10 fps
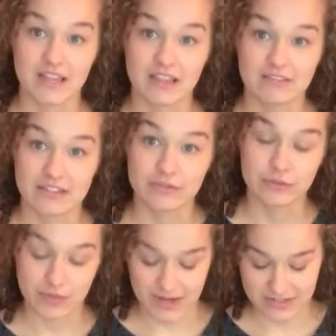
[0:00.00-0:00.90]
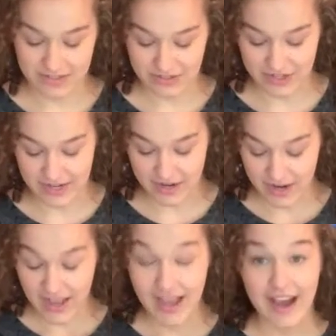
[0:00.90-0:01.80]
lovely food processor here,
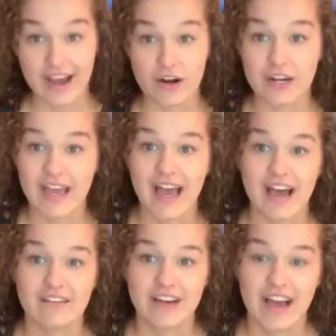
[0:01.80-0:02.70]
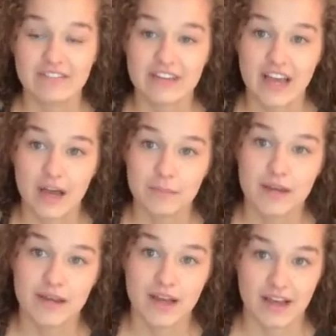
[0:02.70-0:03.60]
I already have half a cup
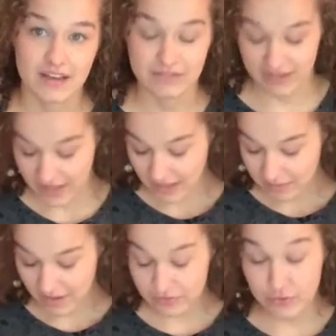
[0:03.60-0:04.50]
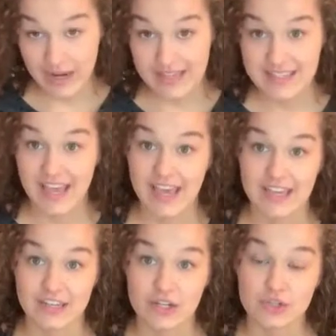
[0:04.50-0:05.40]
of puffed rice
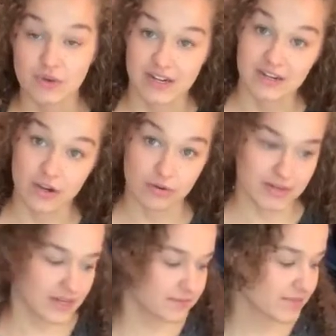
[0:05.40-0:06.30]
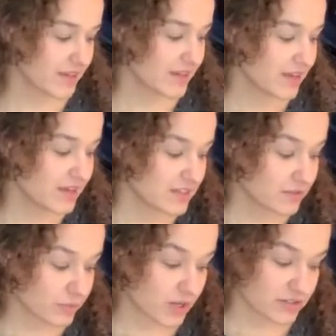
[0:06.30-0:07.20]
and shredded coconut.
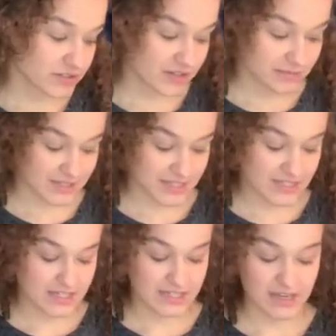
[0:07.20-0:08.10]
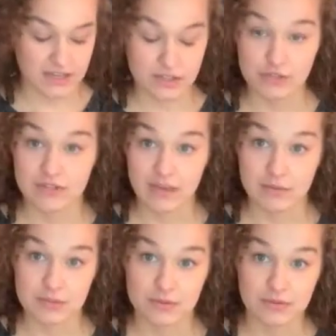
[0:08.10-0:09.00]
We're also gonna be needing 2
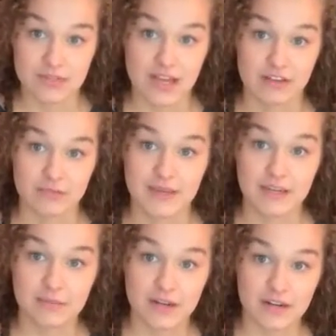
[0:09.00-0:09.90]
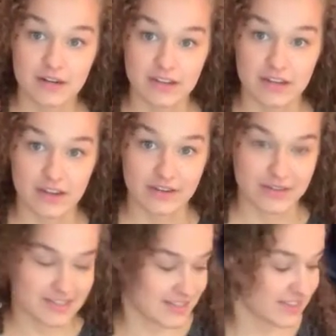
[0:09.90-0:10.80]
tablespoons of peanut butter. There you go, you
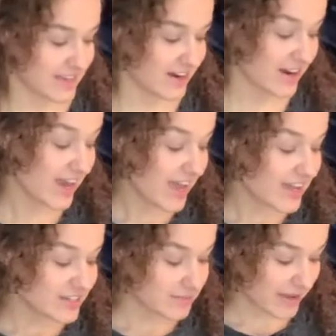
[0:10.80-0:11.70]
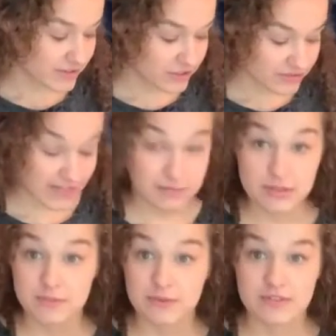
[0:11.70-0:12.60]
can see it there. About 2
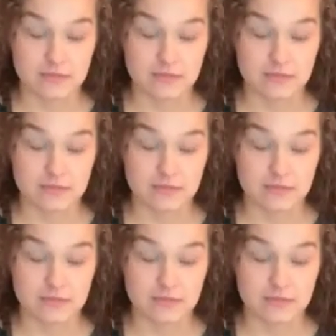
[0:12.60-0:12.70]
tablespoons of